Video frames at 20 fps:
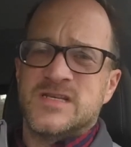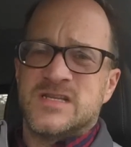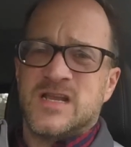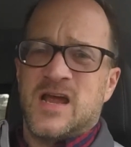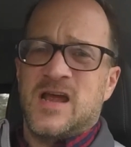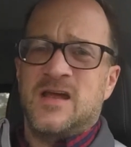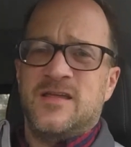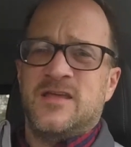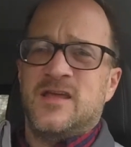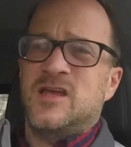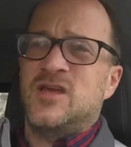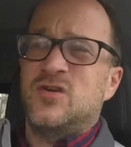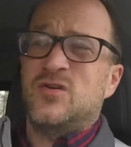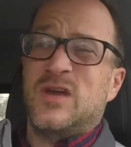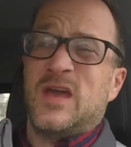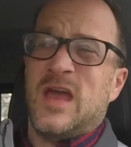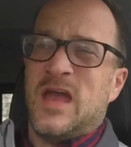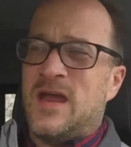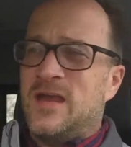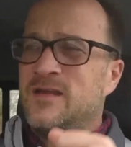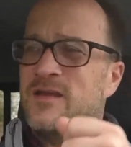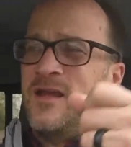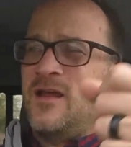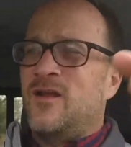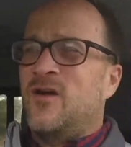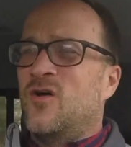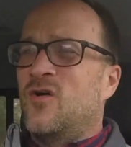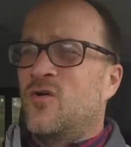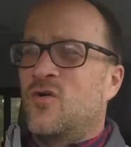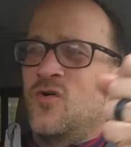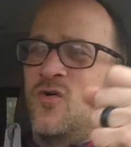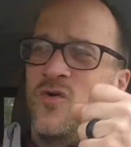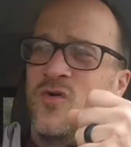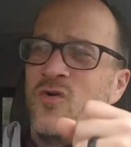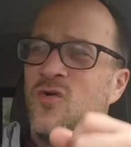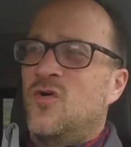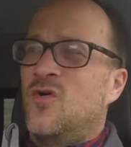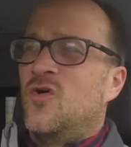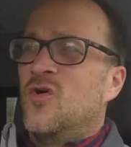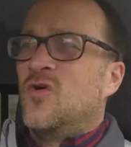It's not anything you can't, you know,
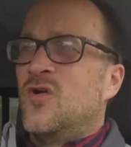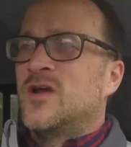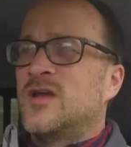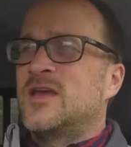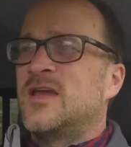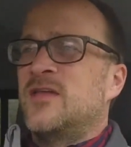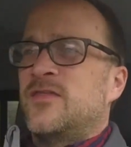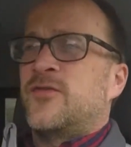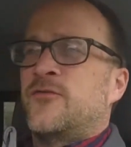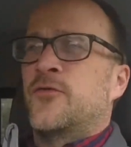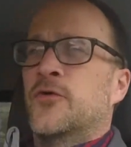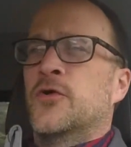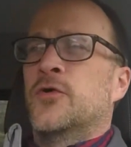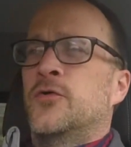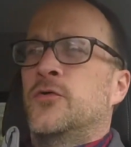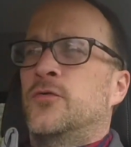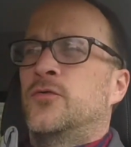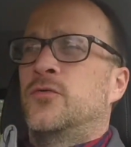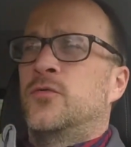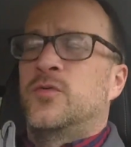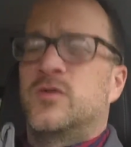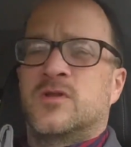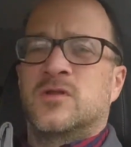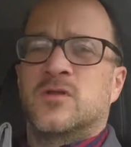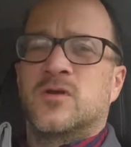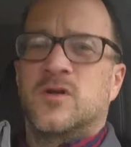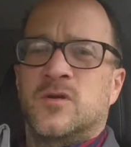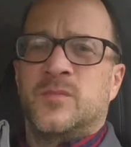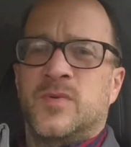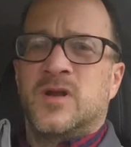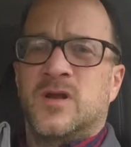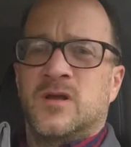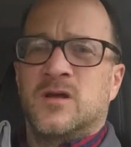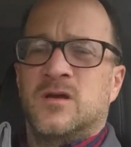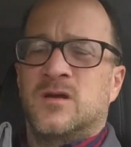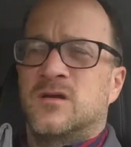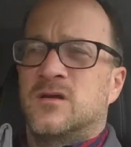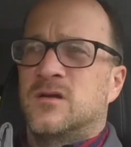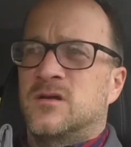get through with a little bit of...